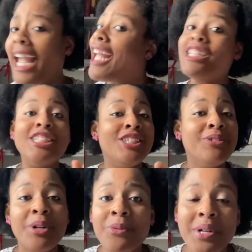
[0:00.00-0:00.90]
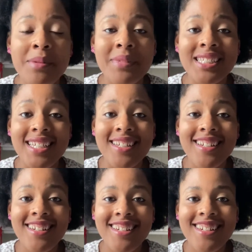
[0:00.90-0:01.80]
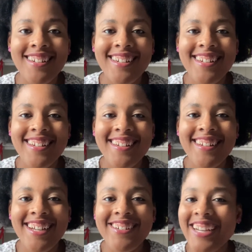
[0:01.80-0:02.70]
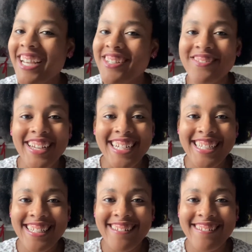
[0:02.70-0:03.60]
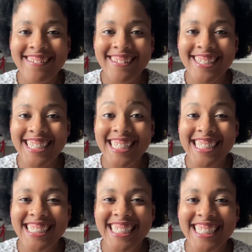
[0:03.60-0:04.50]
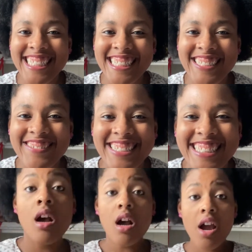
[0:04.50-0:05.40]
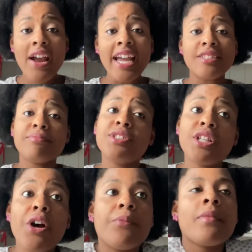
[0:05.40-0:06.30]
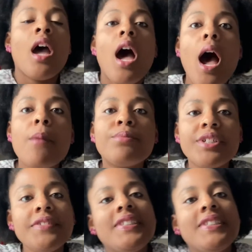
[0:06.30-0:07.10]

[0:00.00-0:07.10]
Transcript: and you don't want to miss it. All right, are you ready? Let's get into it. All right, so a brief